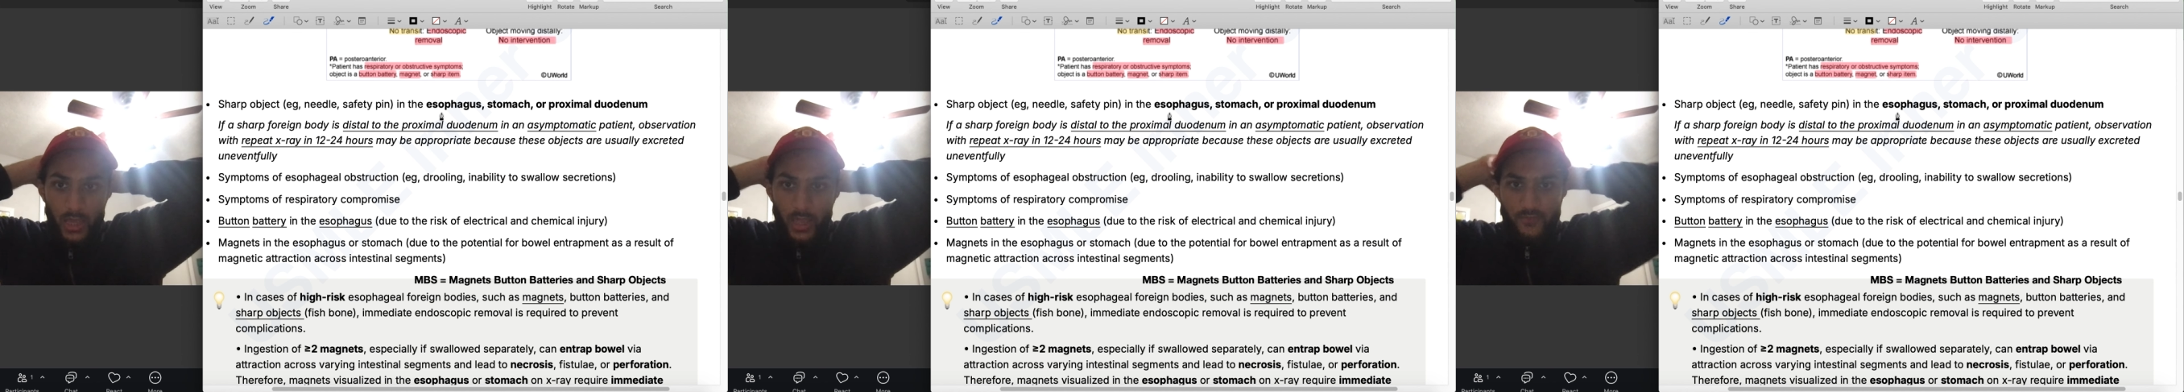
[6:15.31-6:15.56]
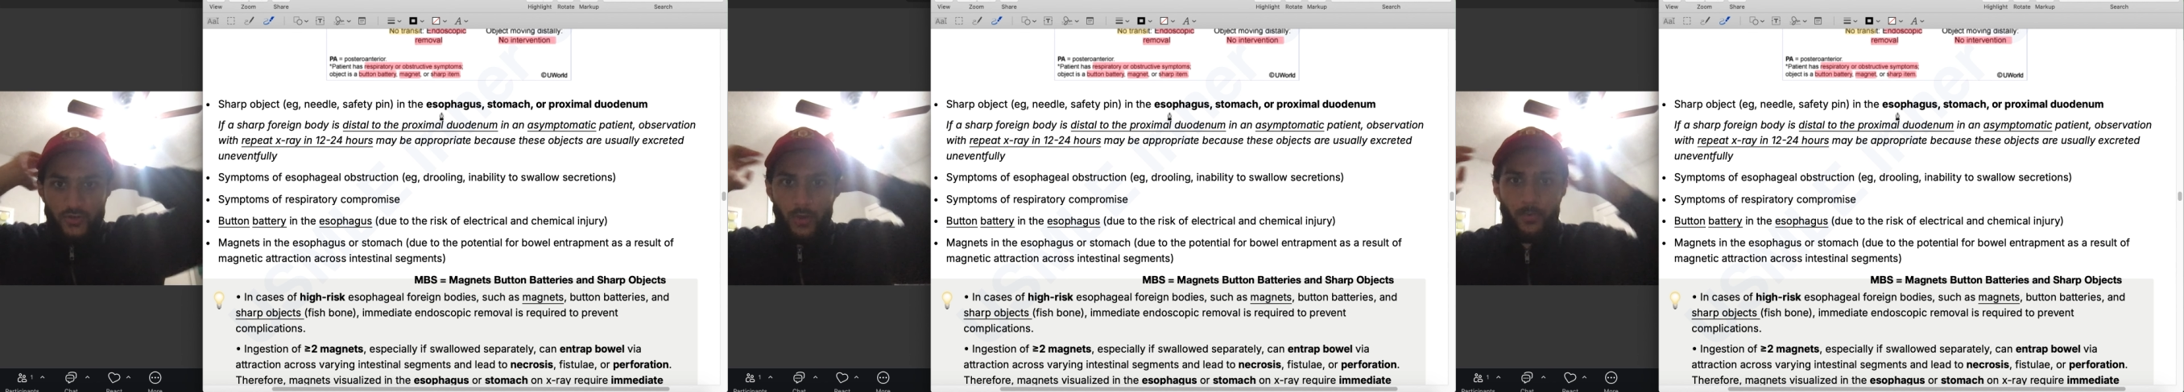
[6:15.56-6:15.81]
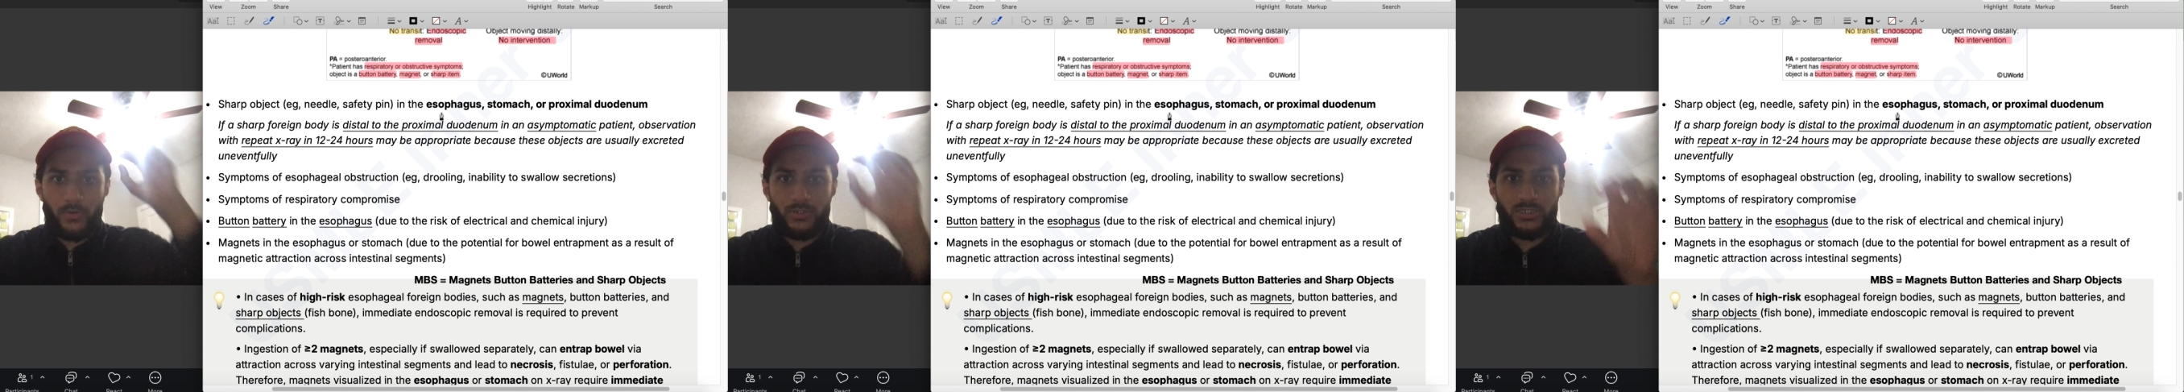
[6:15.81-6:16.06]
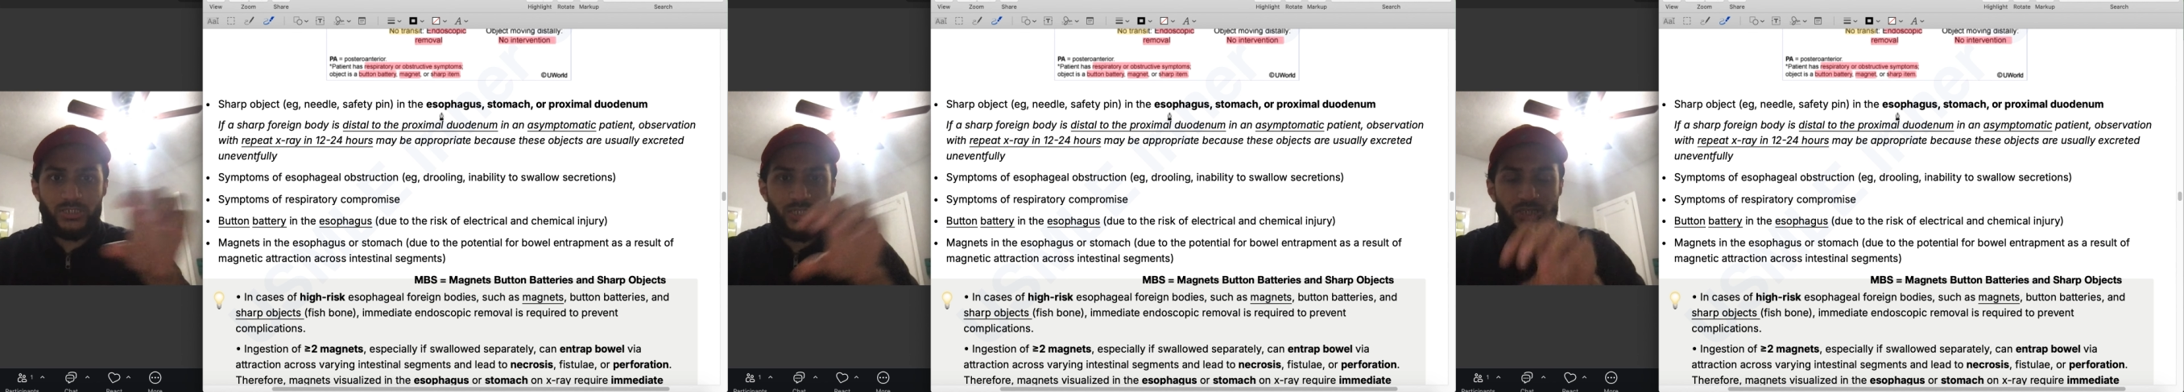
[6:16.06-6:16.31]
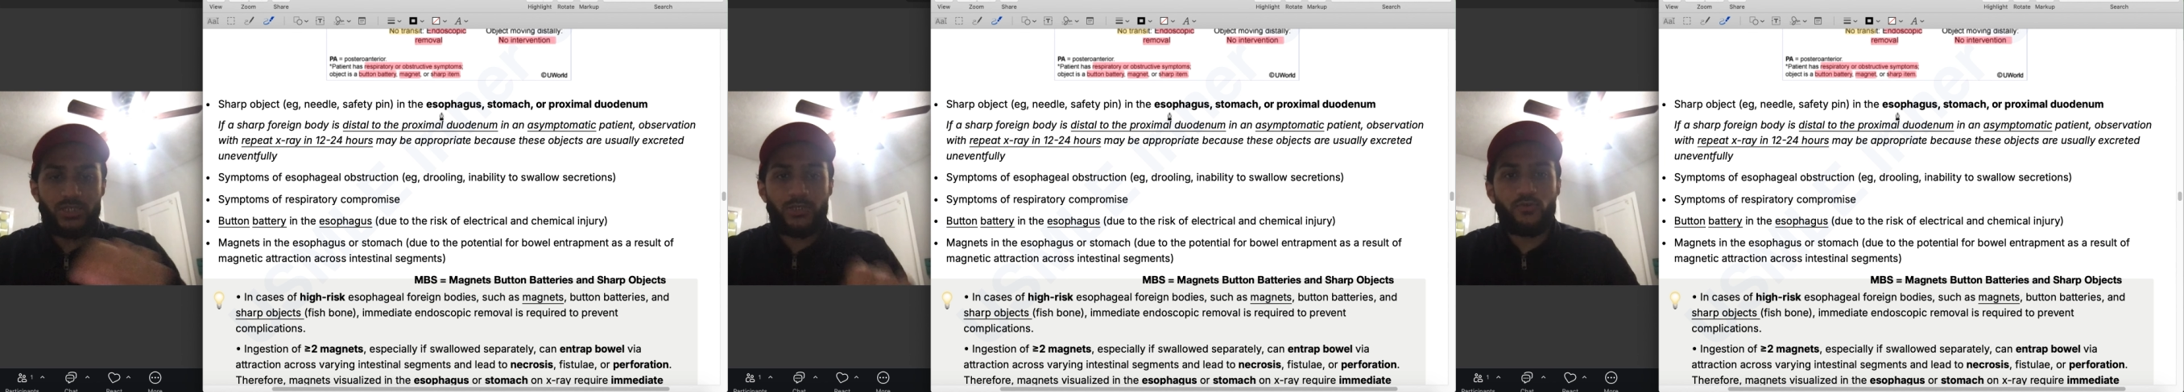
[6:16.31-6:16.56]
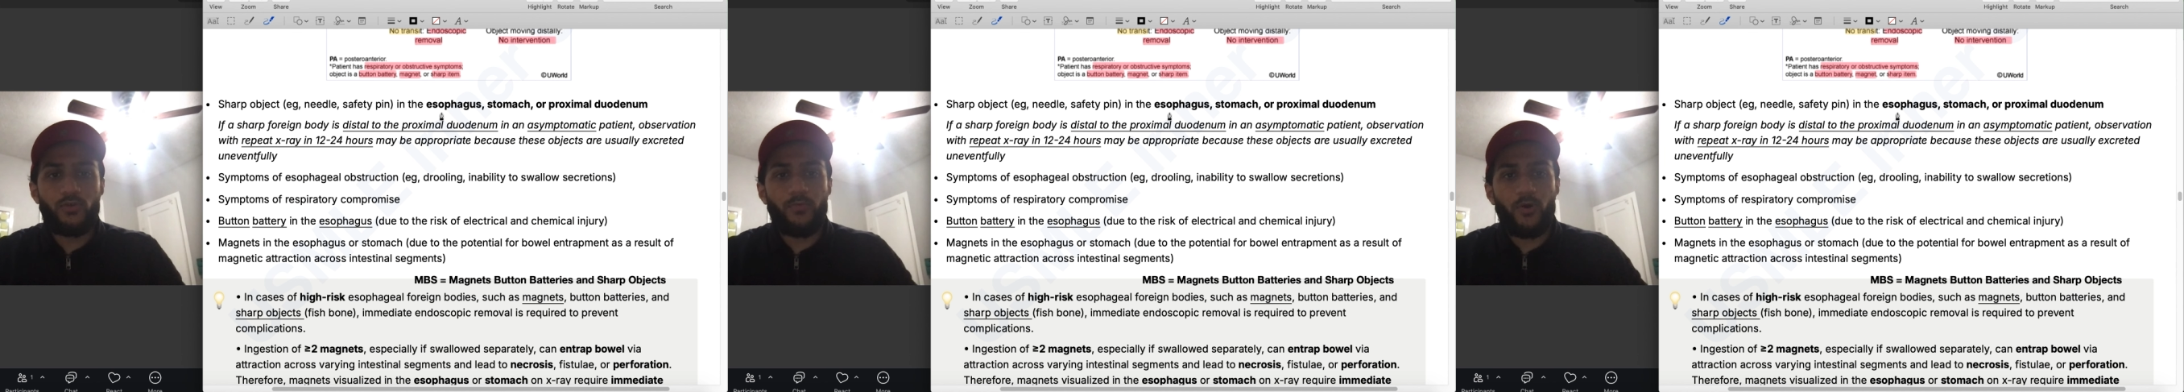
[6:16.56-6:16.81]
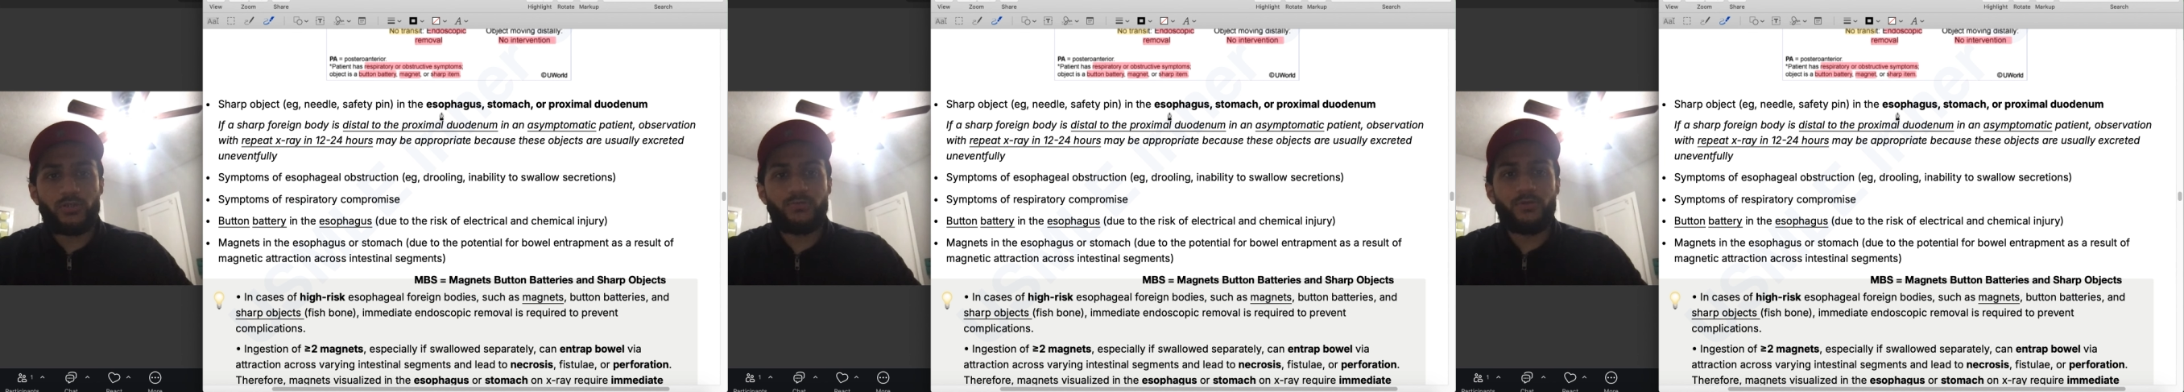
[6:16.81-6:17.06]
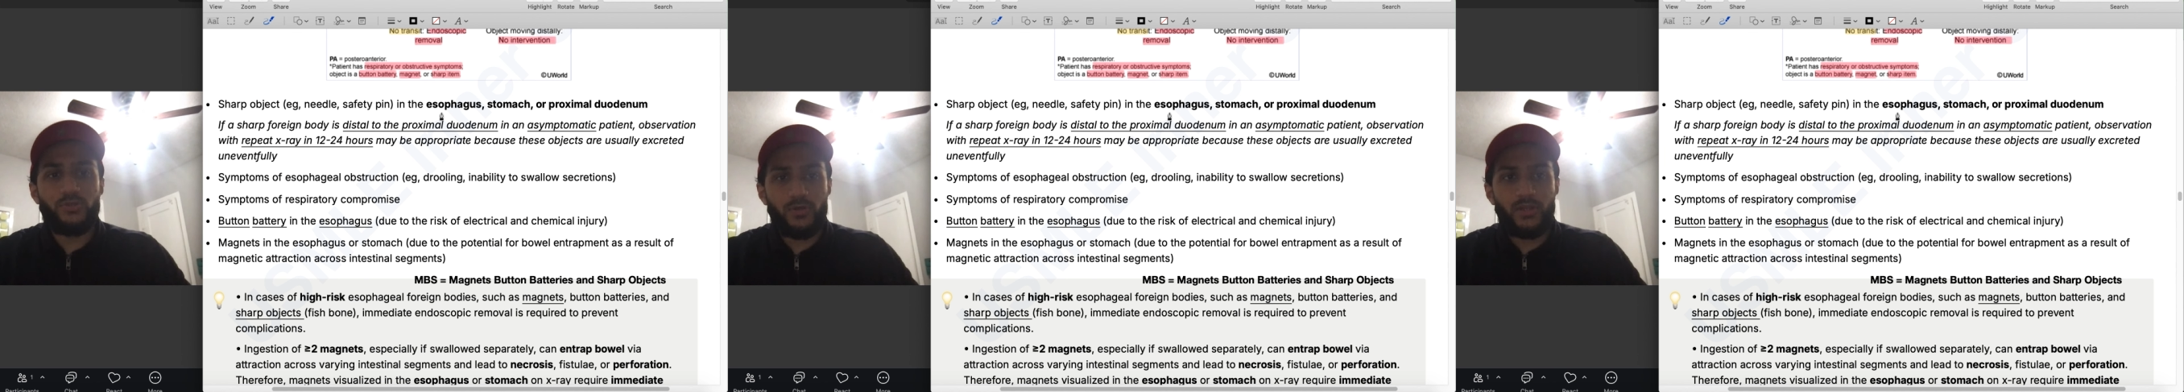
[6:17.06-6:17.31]
If sharp object is distal to the
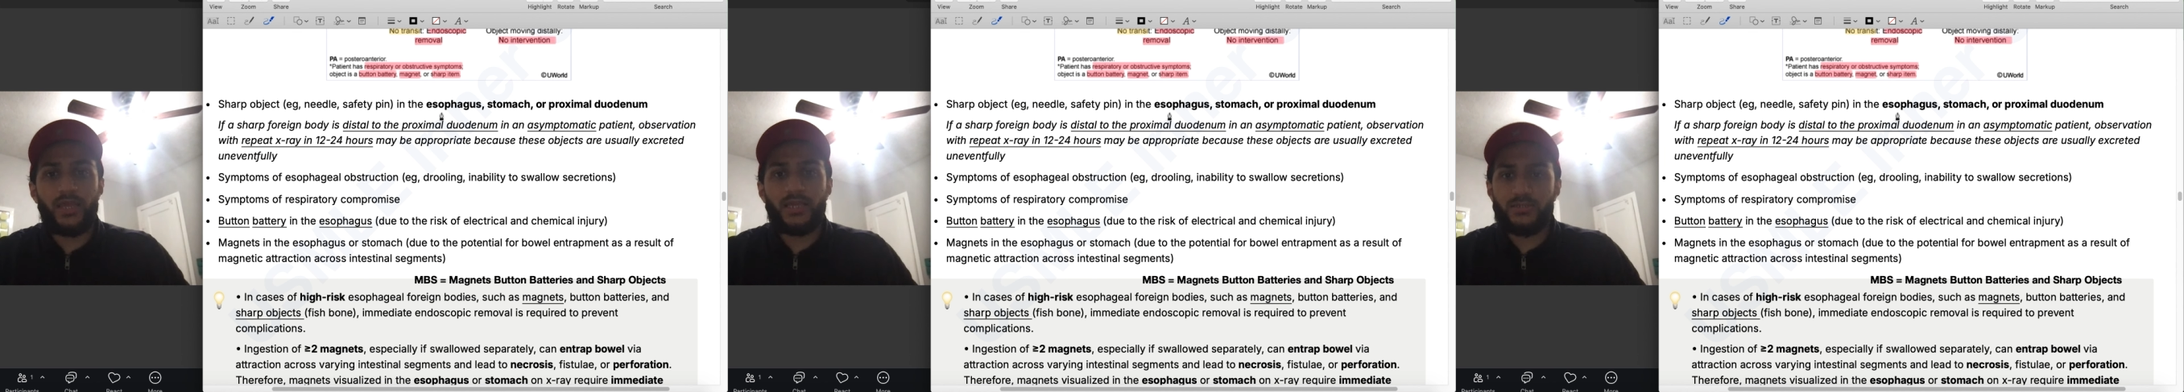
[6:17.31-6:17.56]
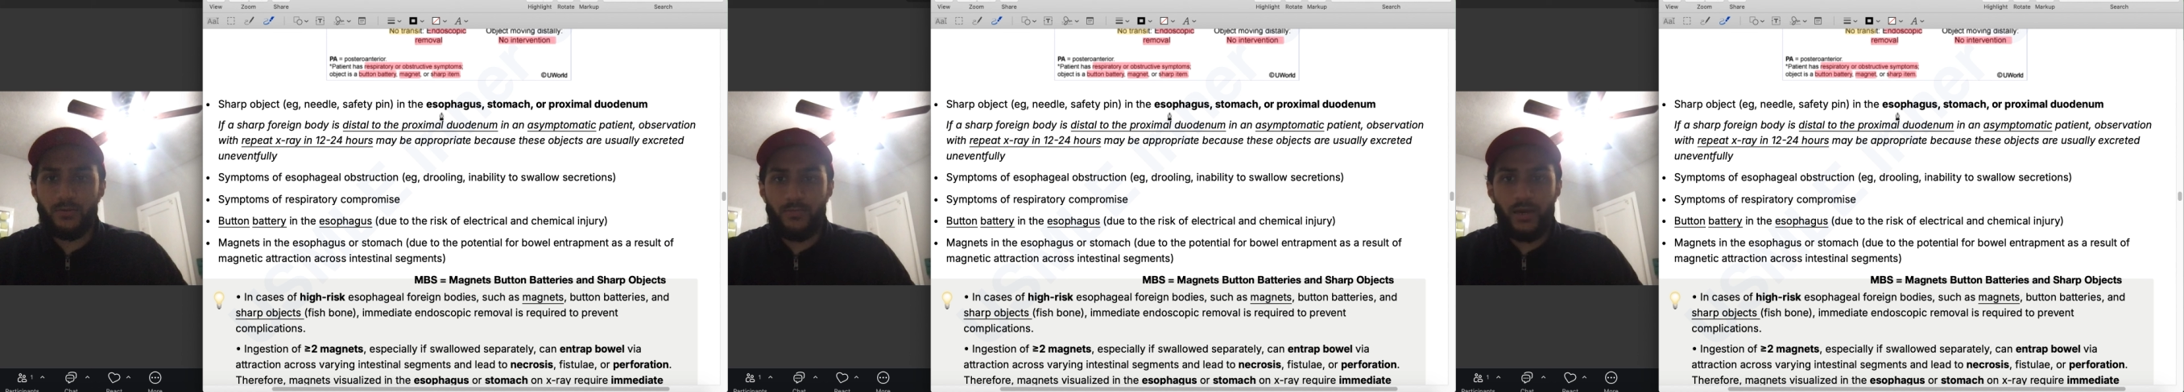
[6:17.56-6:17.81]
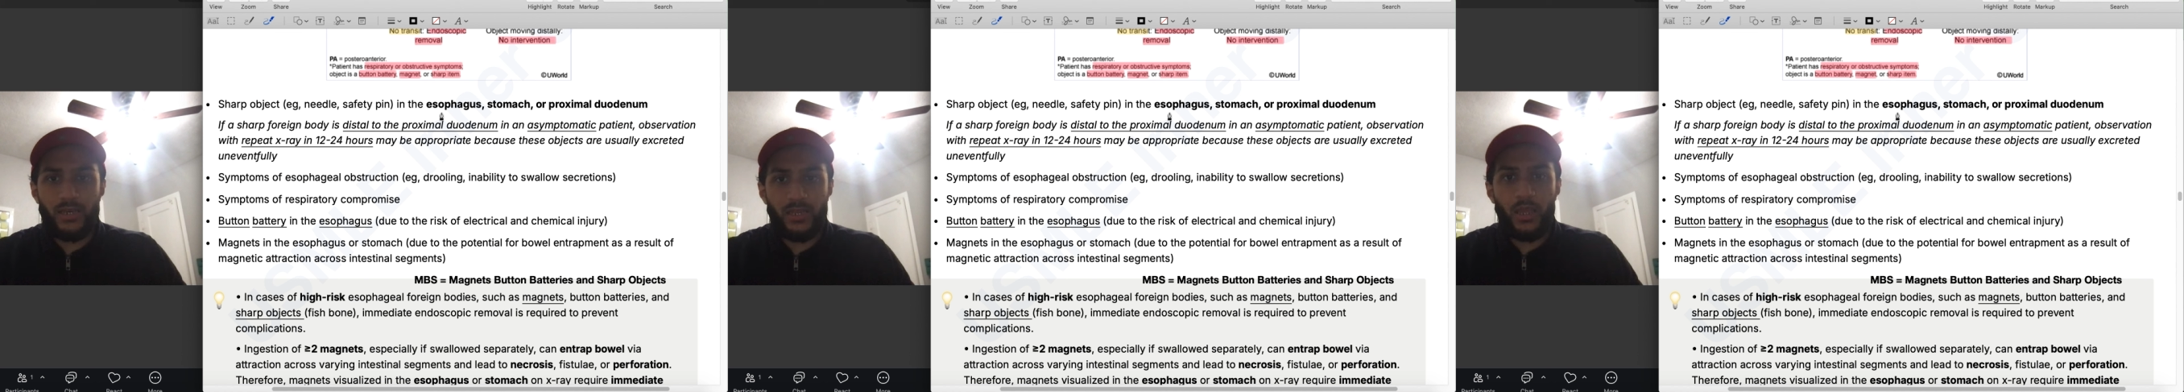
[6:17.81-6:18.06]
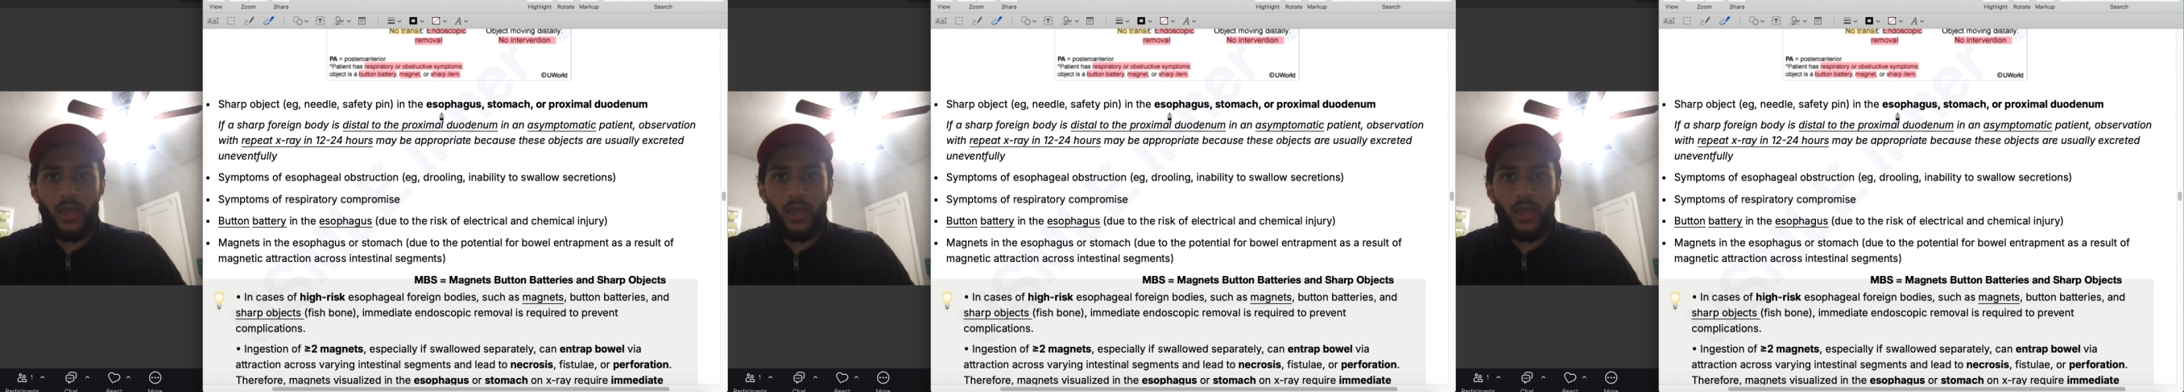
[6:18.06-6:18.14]
proximal duodenal and asymptomatic,